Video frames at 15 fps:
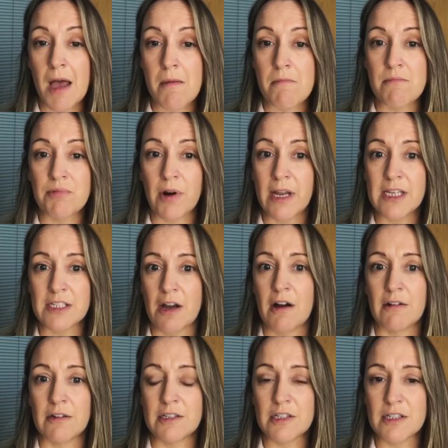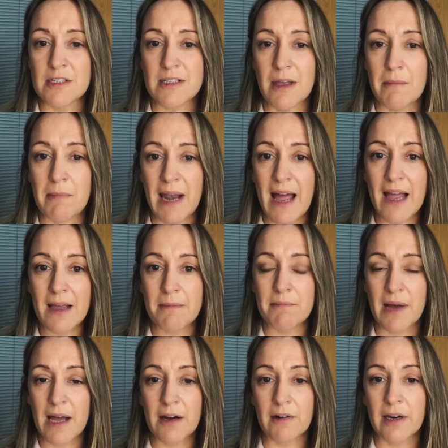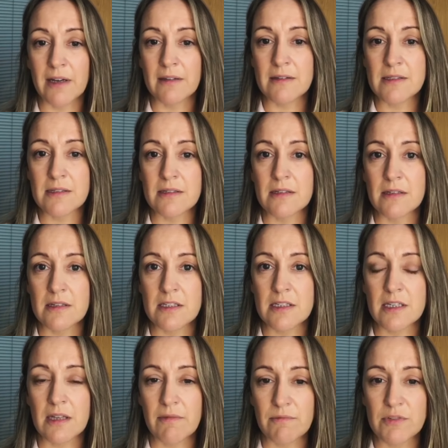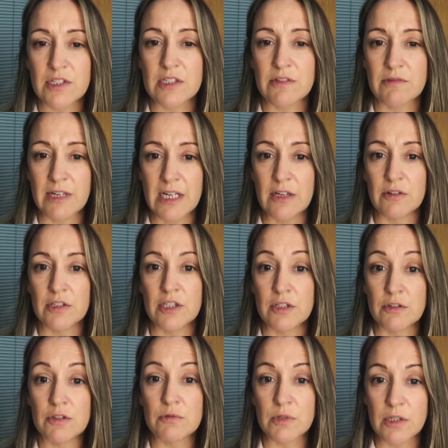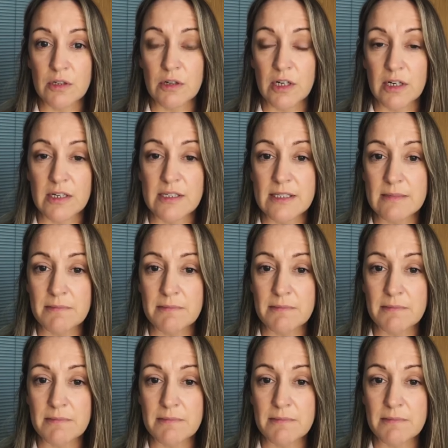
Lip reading: bright oranges on black backgrounds, and just really unusual colours.